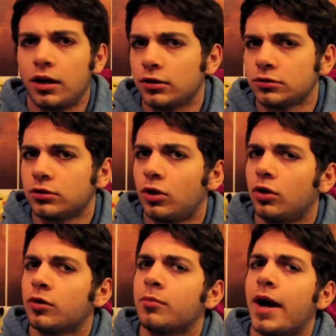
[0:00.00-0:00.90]
a
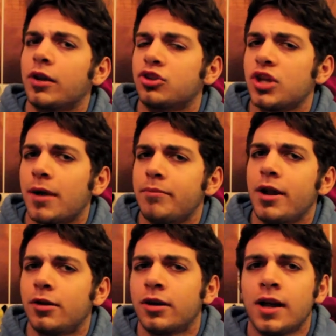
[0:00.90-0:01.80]
long mile shot
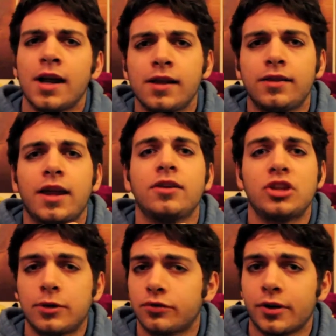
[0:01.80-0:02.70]
better than
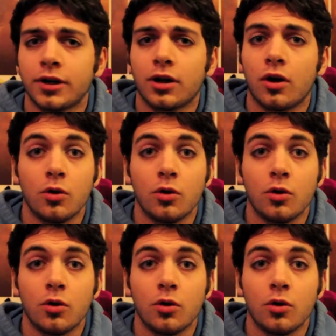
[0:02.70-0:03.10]
James Franco,